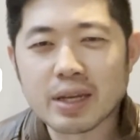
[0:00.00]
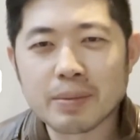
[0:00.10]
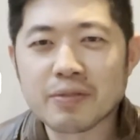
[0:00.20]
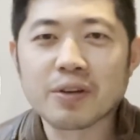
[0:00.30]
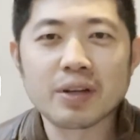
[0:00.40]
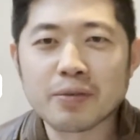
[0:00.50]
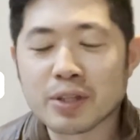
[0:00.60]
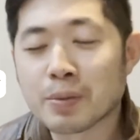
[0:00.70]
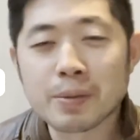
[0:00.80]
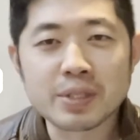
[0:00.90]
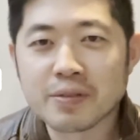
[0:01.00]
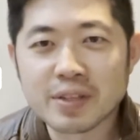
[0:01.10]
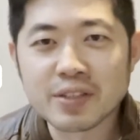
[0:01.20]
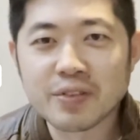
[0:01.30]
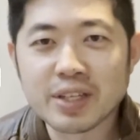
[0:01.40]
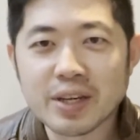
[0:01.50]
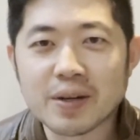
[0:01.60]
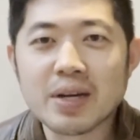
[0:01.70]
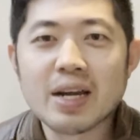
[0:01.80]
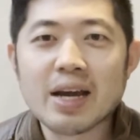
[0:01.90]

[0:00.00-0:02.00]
I mean, for the purpose of this video,